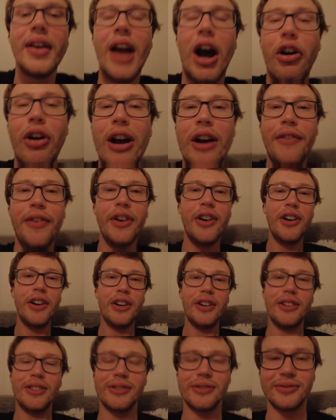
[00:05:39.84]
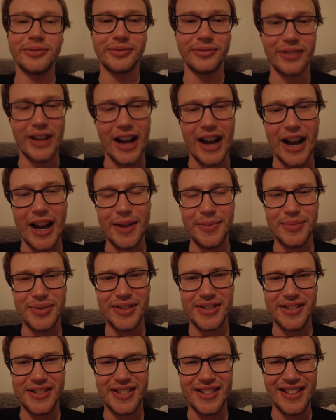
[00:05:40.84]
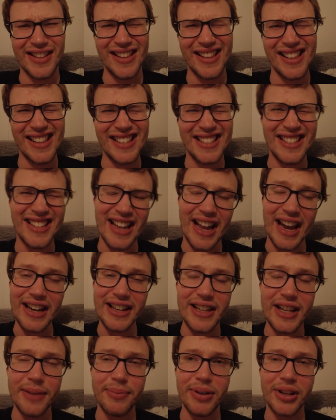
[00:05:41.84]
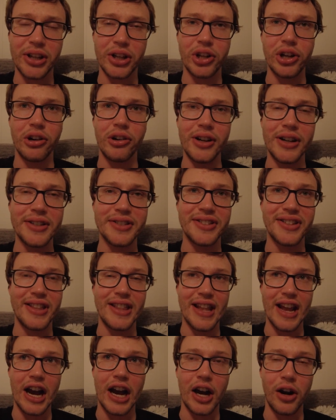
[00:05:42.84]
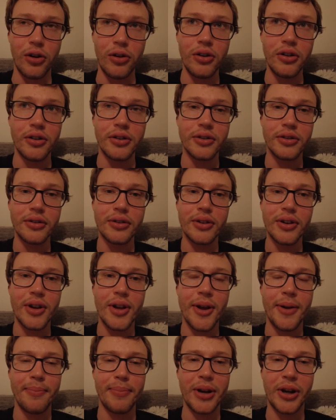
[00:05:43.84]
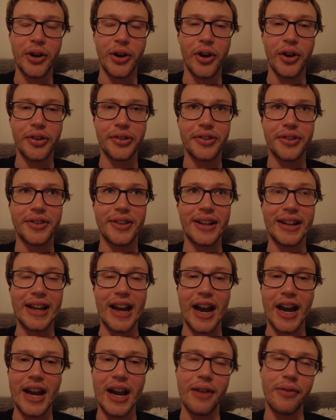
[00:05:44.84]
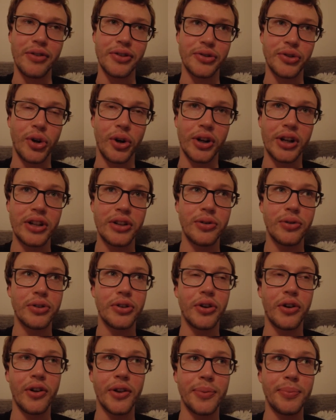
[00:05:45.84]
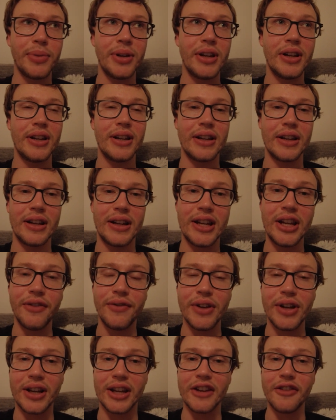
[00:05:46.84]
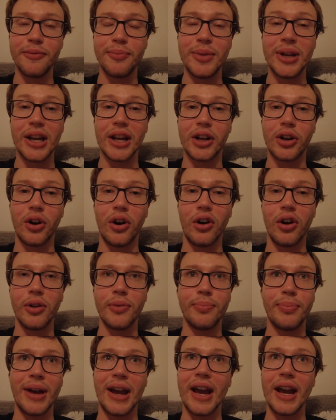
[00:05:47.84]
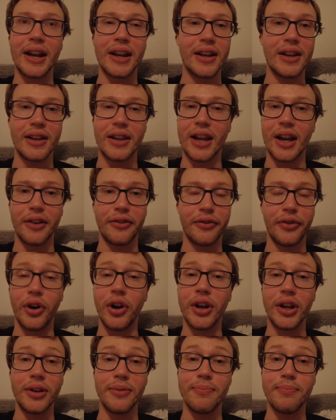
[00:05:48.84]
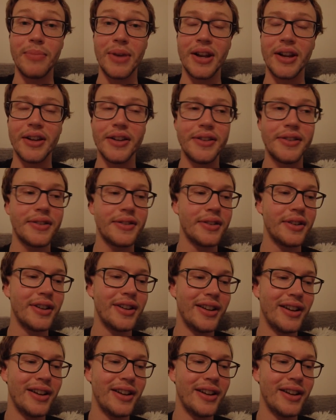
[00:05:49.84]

however, I'm slightly a bit curious now because the guy I was talking to told me he will give me a call back in like 30 minutes.